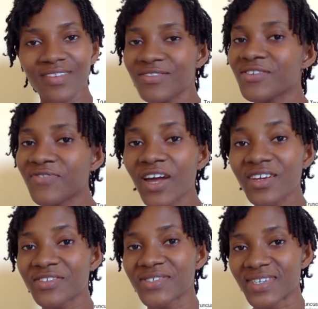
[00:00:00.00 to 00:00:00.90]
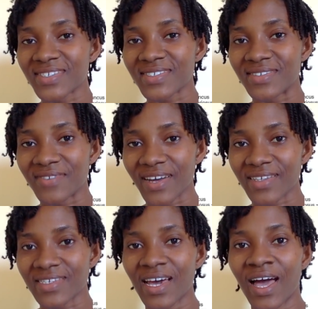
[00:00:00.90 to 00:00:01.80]
So it's very interesting,
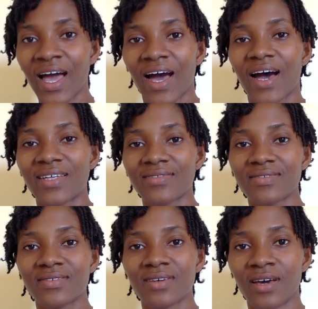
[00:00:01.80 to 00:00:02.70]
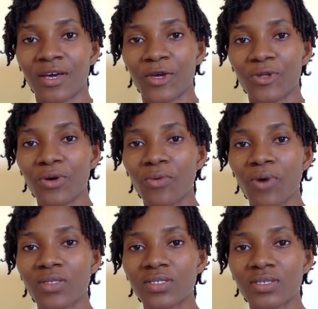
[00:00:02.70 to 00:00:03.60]
right? And you know
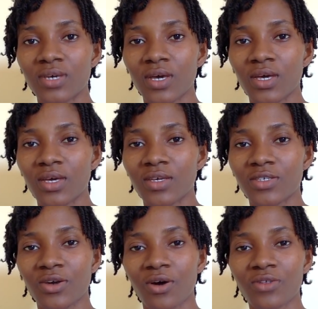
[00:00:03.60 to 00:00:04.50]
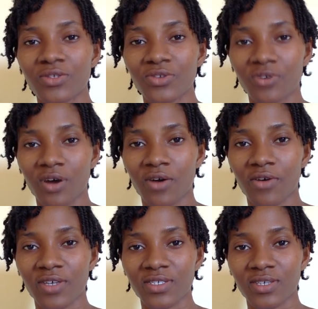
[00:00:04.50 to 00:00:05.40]
what is called the neural
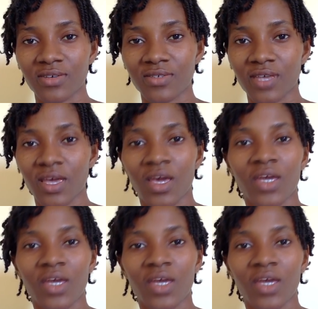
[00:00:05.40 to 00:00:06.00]
crest cells?